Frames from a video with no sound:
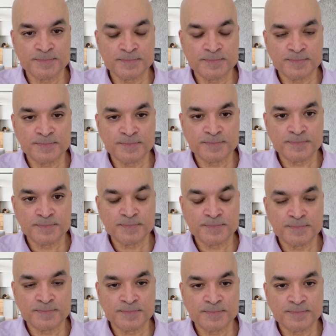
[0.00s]

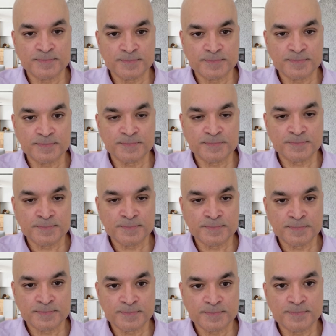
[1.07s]

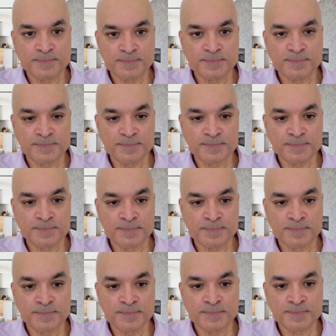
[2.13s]

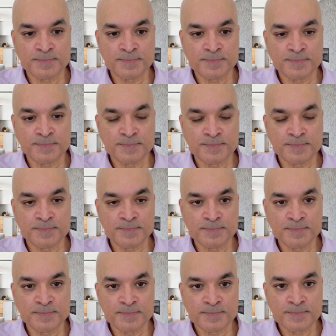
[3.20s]

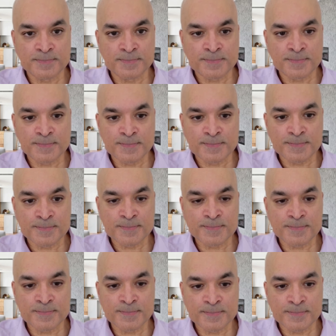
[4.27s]

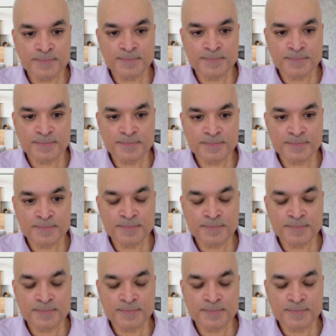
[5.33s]
[no speech]